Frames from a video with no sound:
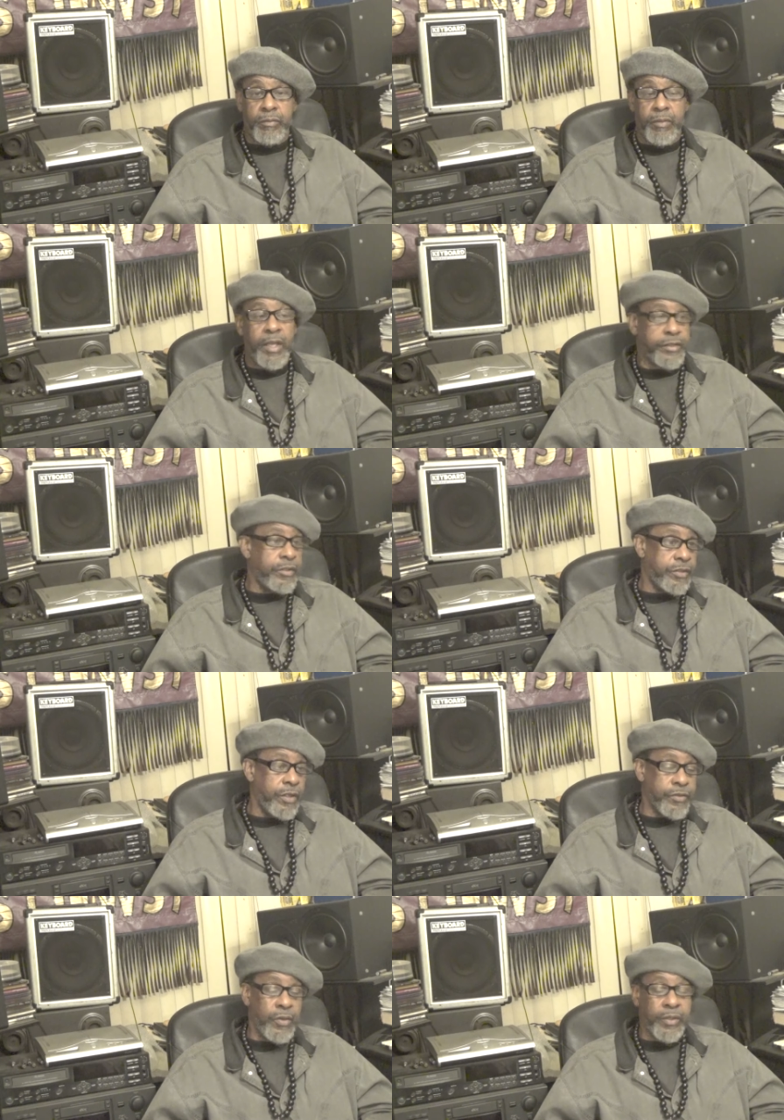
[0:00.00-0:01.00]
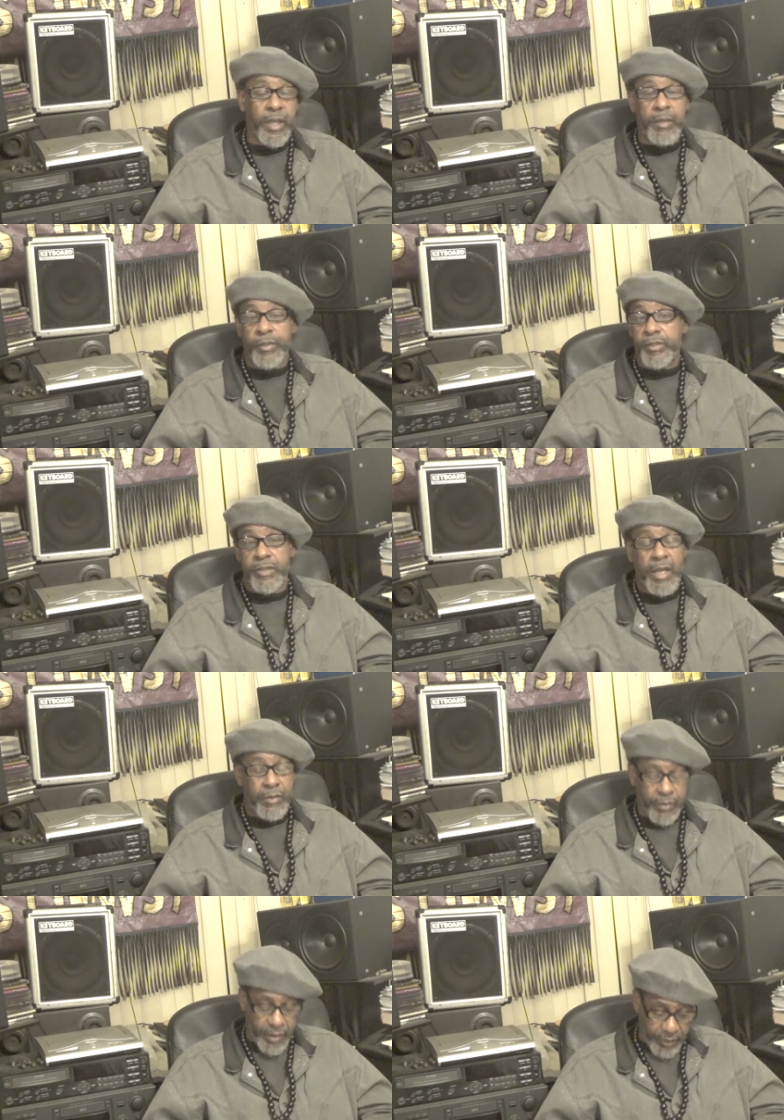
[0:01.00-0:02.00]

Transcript: As they say, it's okay, but it's not okay.